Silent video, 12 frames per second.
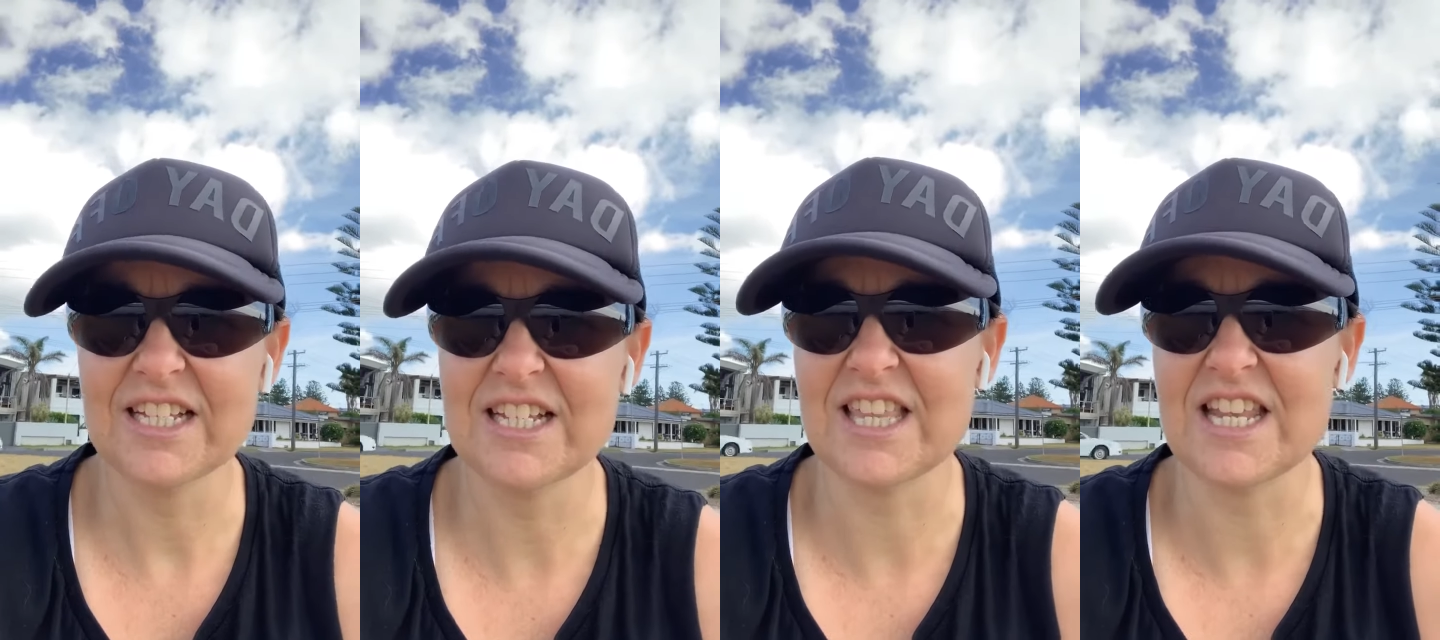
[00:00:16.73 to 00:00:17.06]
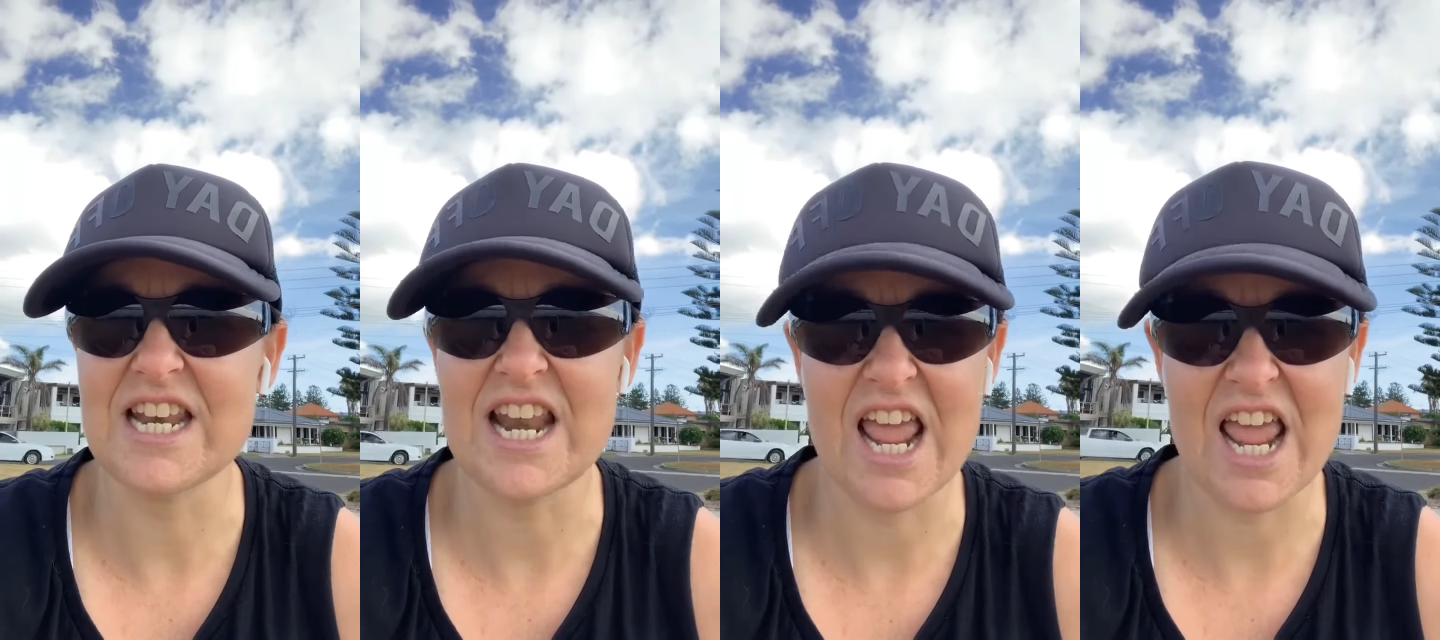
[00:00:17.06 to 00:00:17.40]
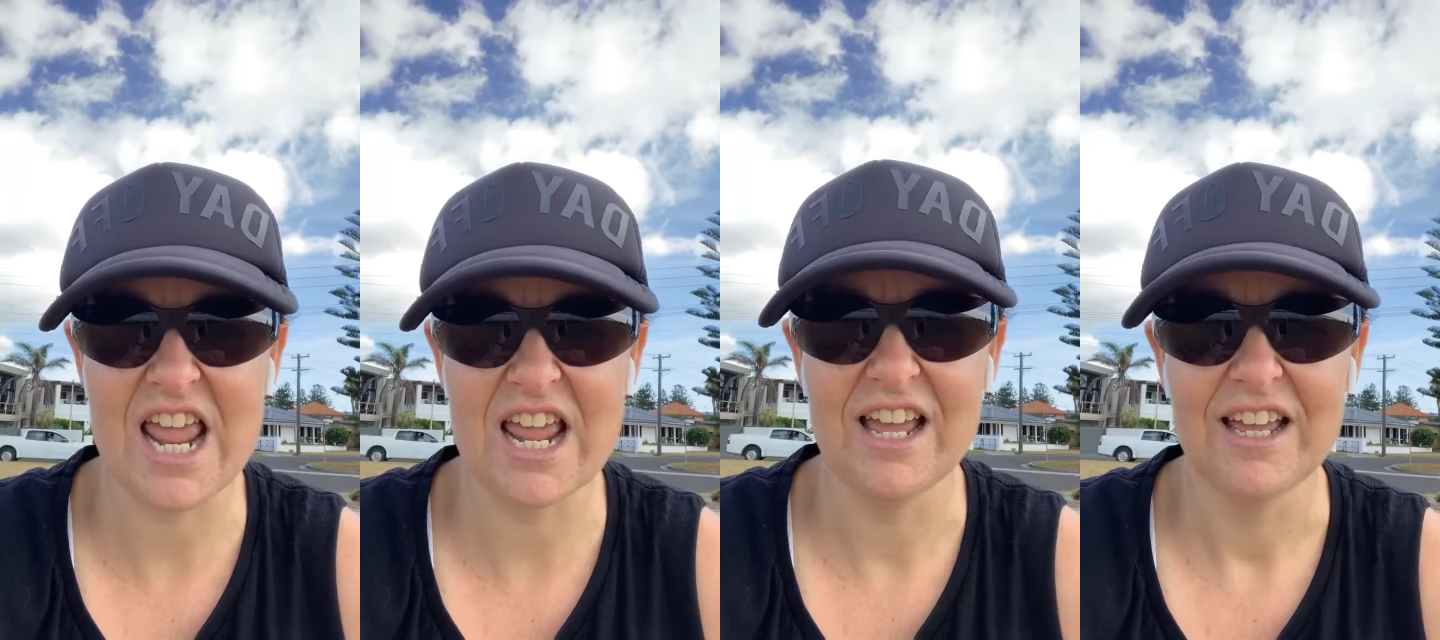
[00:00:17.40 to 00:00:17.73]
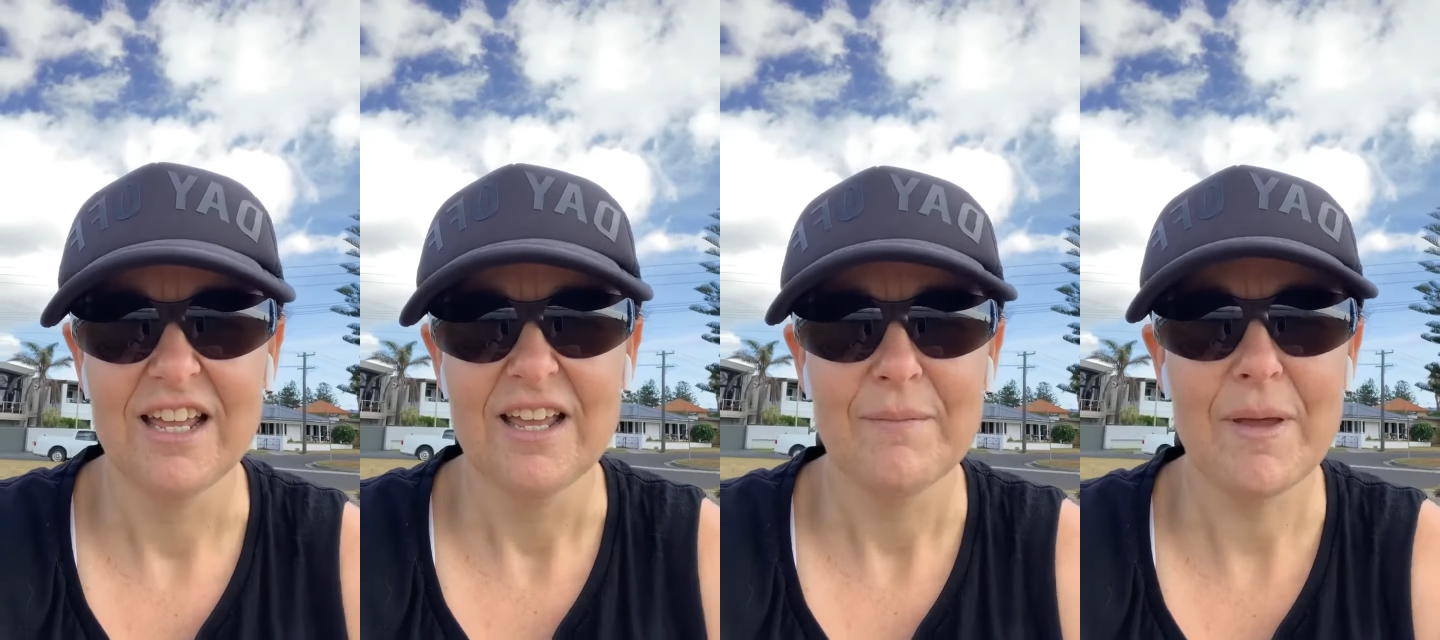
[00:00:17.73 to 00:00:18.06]
to the knee,
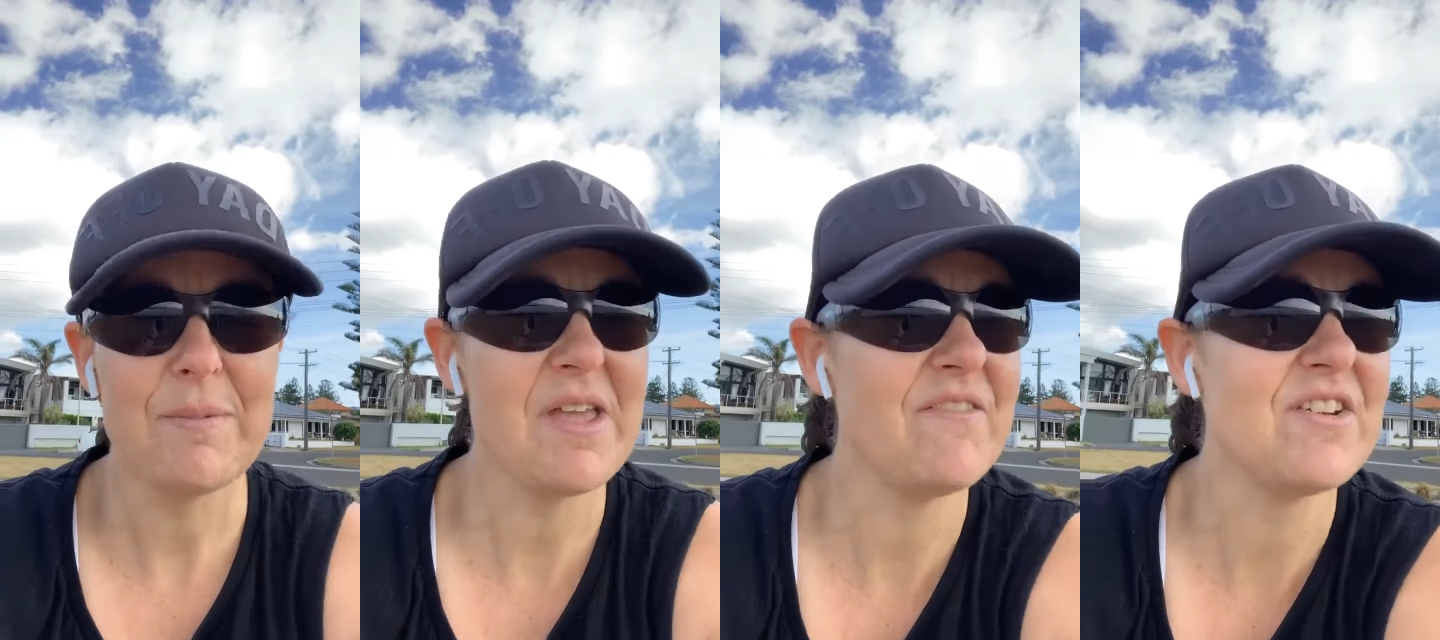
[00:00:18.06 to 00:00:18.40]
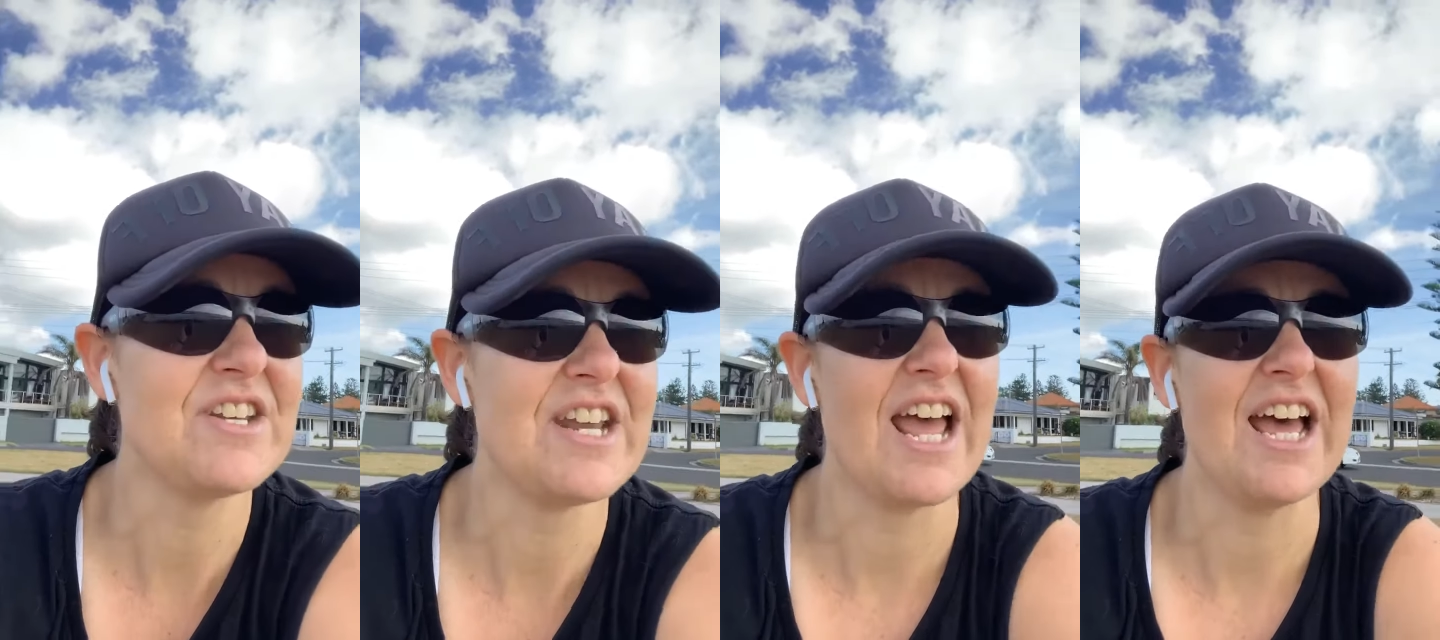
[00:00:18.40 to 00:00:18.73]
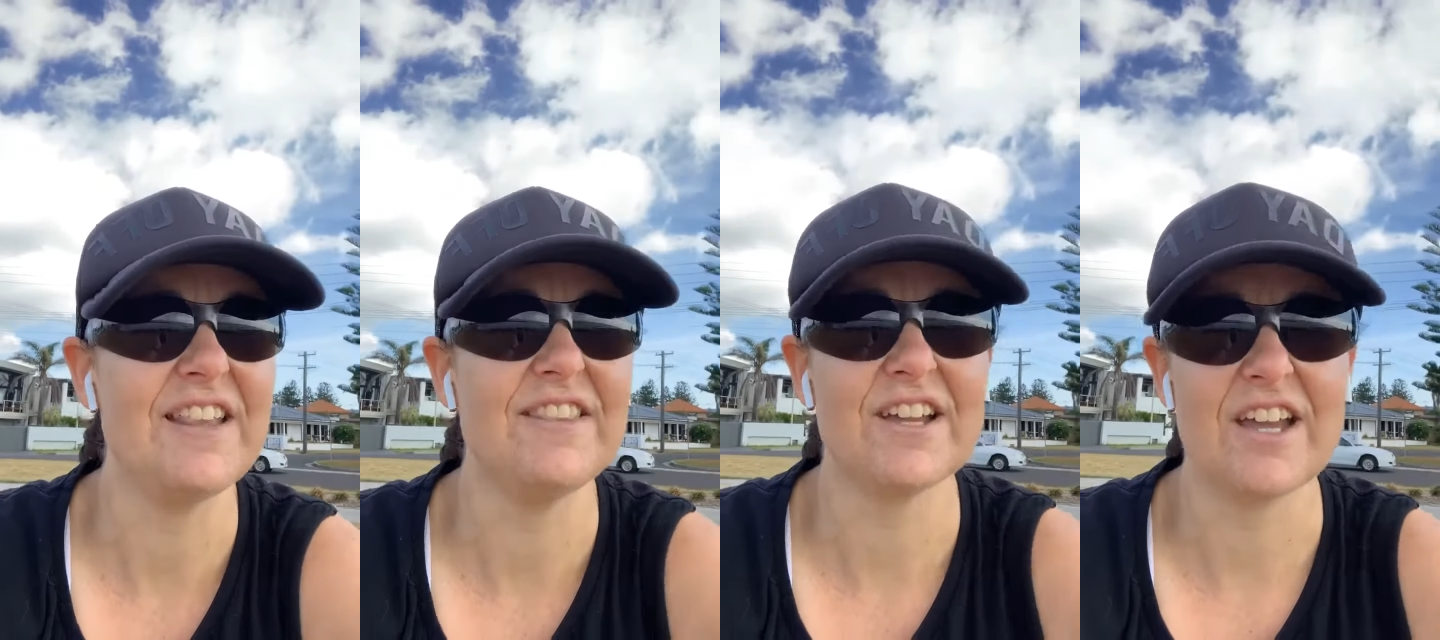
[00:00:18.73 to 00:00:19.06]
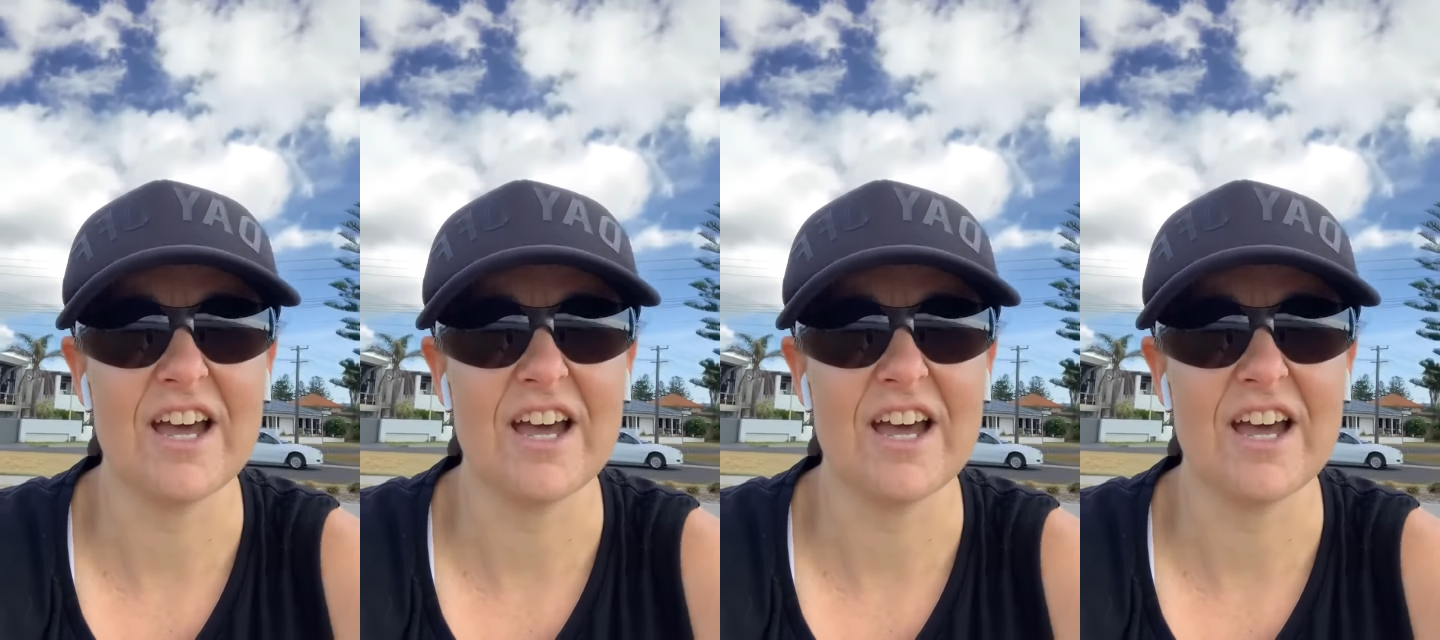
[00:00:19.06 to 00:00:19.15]
maybe even down the